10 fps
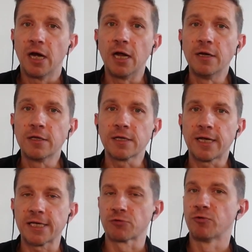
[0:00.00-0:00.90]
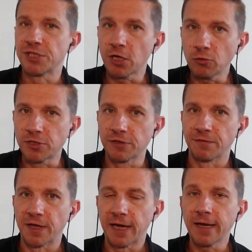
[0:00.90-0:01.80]
And as a result
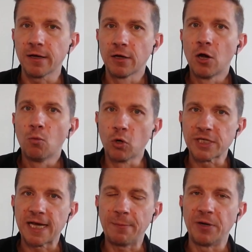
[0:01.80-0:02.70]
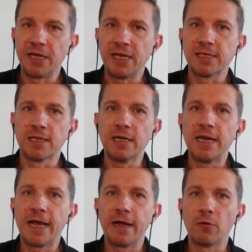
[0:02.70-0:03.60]
of that, what's happening is that
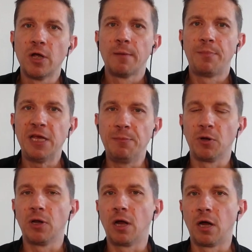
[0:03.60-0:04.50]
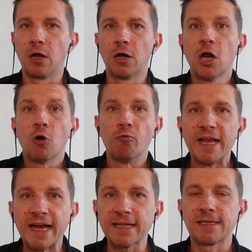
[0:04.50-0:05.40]
now people are
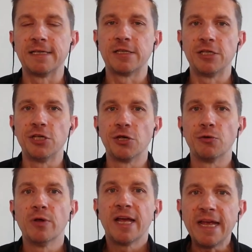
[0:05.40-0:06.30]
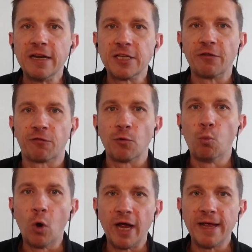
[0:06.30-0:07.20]
reacting to you in a different
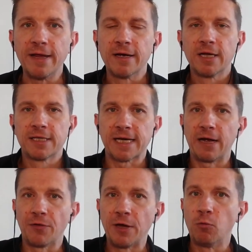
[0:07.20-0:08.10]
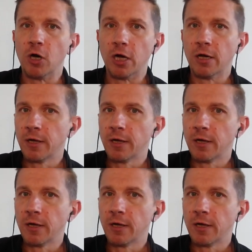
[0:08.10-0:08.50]
way to how they were